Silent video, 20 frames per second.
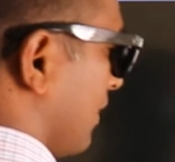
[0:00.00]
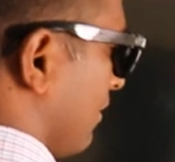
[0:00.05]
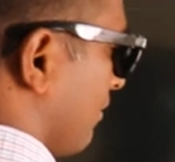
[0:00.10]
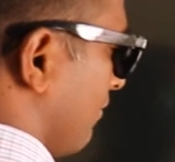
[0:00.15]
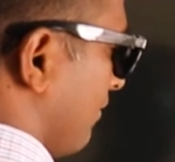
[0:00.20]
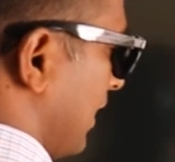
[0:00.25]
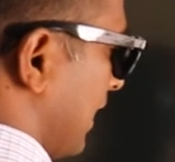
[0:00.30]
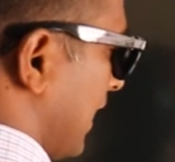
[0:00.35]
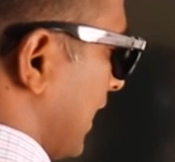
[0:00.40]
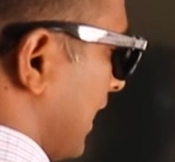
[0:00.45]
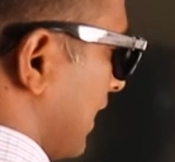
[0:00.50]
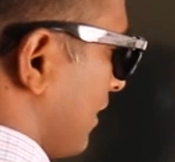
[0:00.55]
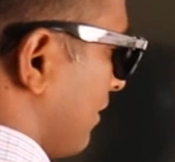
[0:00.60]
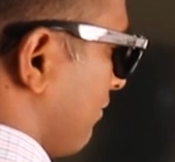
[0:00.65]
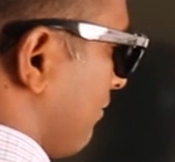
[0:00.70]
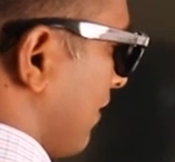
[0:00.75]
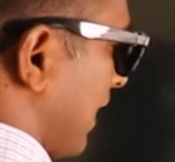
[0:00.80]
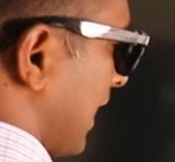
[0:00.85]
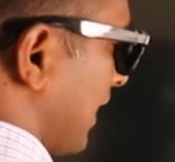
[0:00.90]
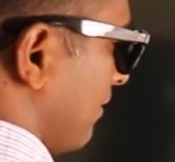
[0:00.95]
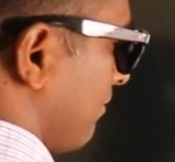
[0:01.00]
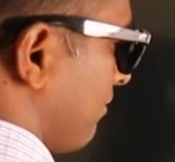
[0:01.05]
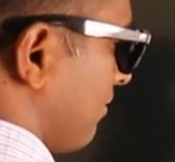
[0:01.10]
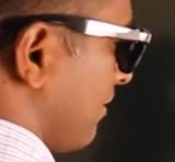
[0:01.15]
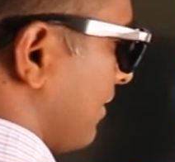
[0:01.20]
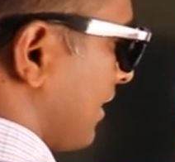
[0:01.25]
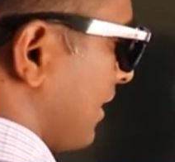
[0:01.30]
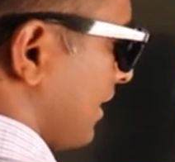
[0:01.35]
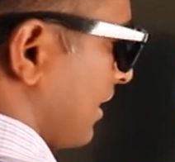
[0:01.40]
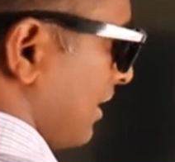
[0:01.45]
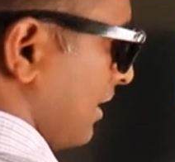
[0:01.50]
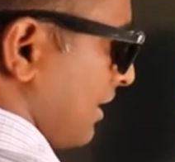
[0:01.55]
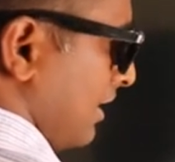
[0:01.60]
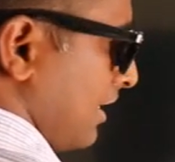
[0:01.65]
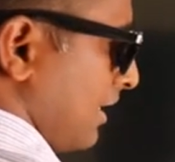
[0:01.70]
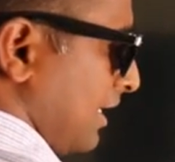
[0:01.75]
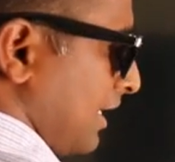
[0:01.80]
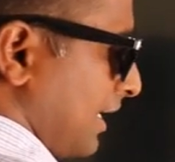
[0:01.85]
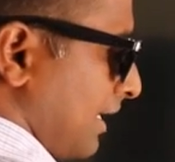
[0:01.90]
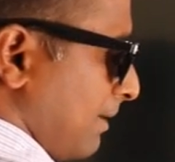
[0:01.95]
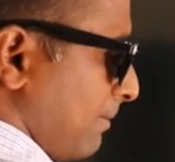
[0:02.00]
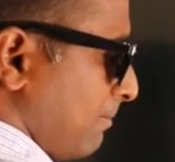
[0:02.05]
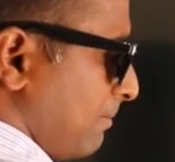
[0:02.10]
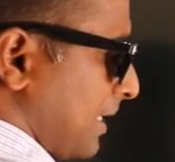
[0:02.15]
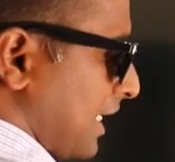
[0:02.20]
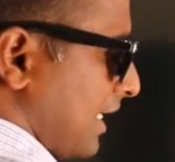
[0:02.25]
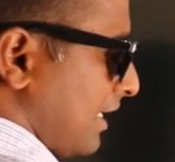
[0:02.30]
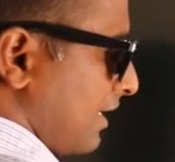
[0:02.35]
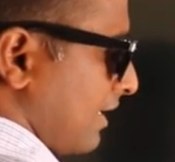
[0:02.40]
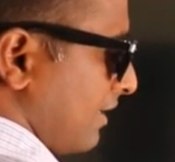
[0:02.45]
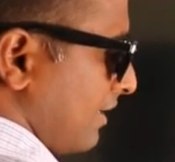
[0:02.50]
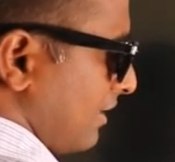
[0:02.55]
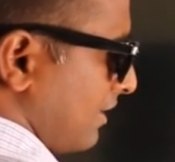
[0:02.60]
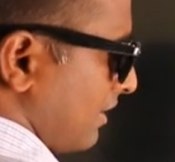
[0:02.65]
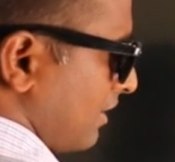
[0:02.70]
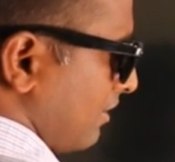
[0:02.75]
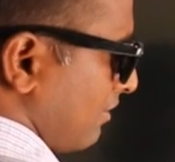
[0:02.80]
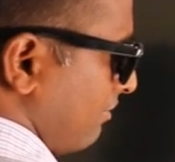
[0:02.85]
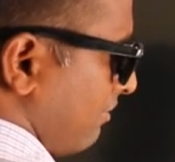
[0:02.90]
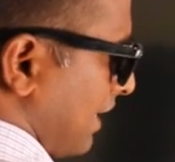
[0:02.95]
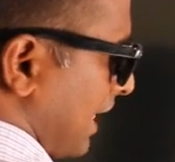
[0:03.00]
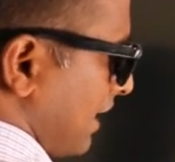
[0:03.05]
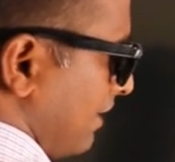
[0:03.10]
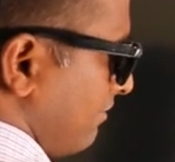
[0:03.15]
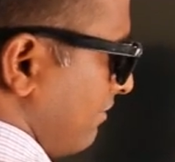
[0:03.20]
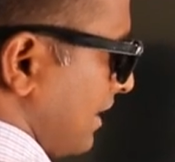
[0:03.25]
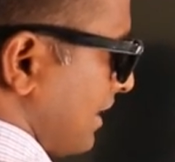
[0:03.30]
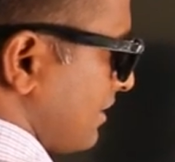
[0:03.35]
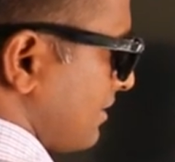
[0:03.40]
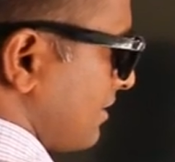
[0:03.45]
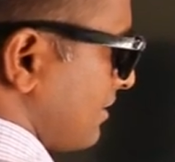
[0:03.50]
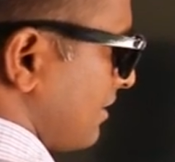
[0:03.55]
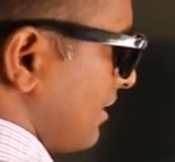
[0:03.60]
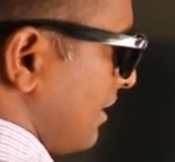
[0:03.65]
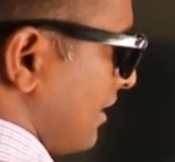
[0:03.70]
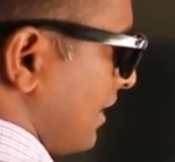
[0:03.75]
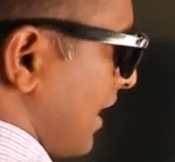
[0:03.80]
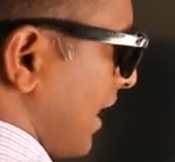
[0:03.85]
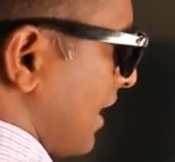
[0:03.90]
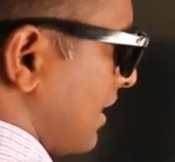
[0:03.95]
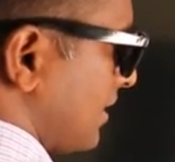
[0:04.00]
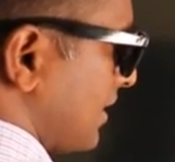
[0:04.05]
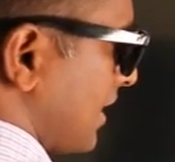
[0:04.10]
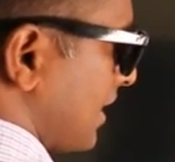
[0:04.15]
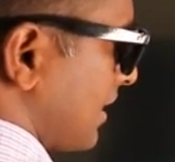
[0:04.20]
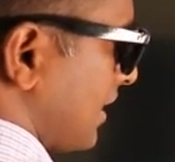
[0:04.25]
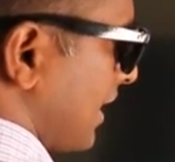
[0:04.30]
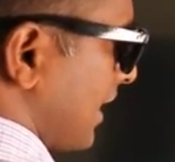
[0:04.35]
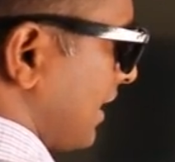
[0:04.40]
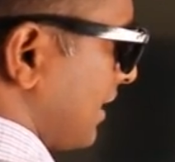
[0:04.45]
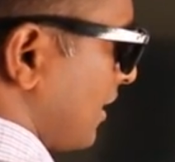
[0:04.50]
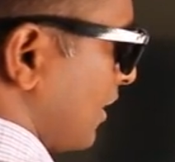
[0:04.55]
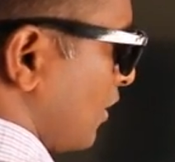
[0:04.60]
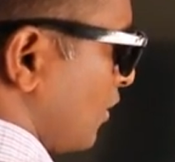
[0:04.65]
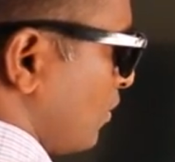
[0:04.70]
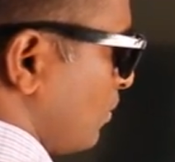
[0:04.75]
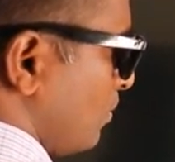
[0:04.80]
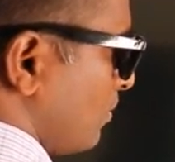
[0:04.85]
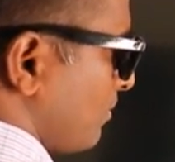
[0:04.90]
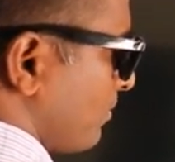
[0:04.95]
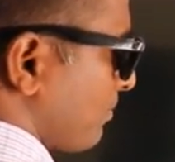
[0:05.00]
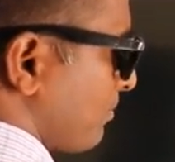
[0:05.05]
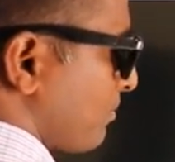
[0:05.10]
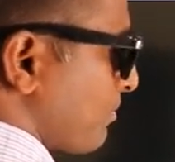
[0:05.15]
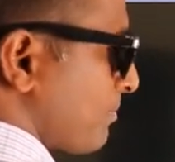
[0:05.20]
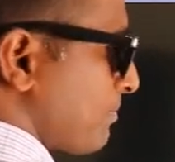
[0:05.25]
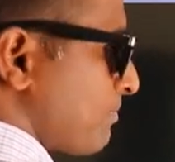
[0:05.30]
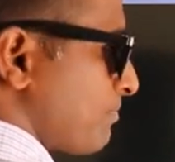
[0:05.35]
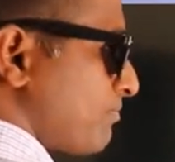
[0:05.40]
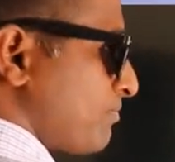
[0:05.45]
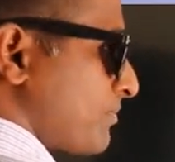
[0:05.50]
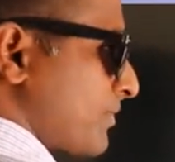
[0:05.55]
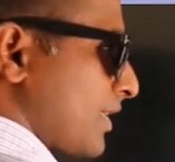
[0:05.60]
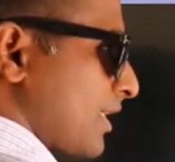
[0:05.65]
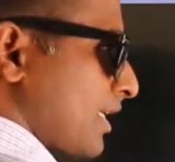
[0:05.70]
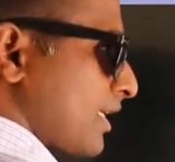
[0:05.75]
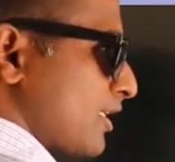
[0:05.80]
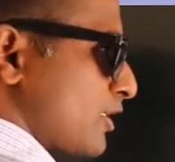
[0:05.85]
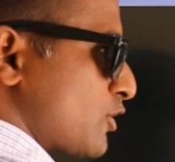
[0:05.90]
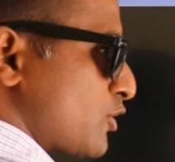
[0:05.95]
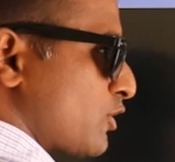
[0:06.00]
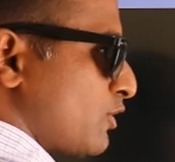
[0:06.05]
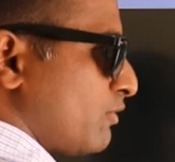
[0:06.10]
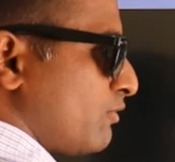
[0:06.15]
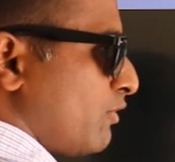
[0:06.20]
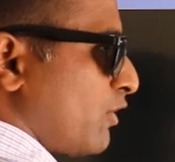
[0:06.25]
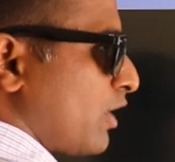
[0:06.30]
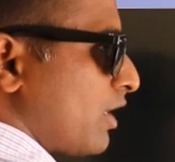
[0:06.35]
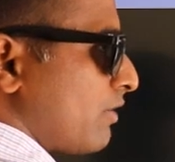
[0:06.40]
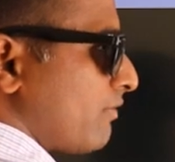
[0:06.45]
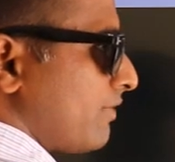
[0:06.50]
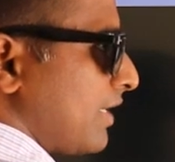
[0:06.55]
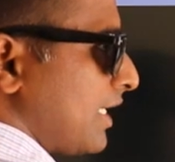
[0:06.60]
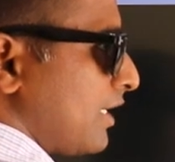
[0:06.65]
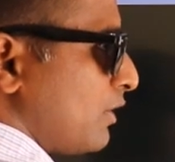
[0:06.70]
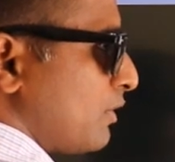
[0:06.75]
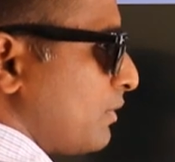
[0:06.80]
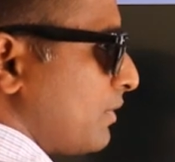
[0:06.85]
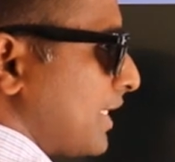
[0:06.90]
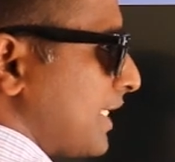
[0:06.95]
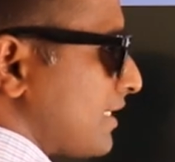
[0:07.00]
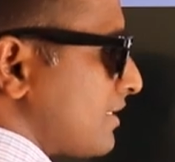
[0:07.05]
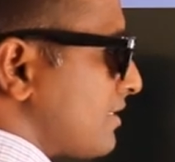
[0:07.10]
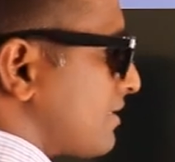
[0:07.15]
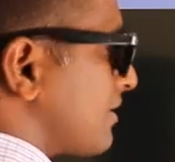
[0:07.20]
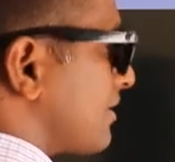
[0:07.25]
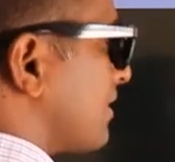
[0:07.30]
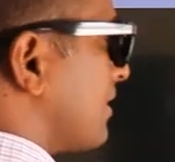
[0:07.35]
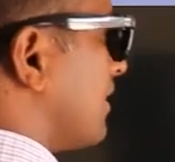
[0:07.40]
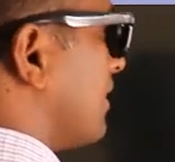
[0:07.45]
we get 5. But 5 is larger than 2. So what we do is,